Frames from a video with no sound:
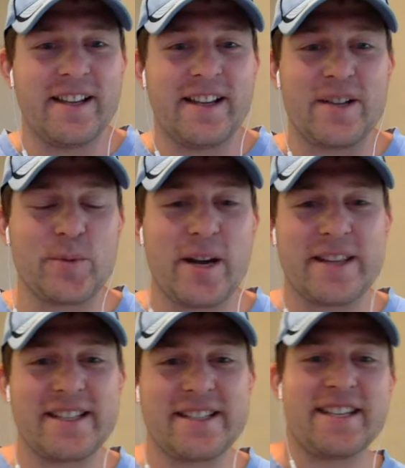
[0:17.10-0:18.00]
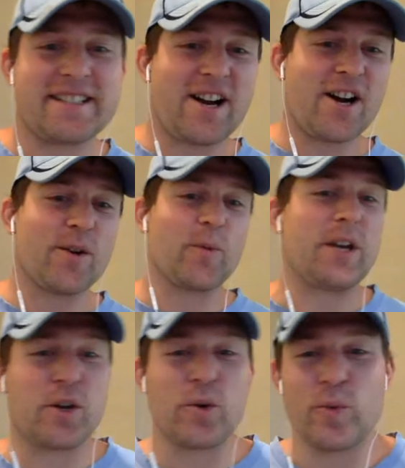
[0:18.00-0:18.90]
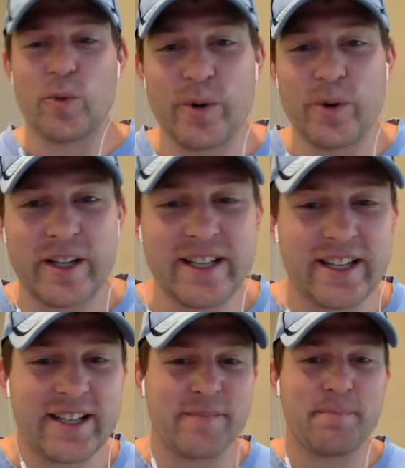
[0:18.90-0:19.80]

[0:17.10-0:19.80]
that's right. This is our recruiting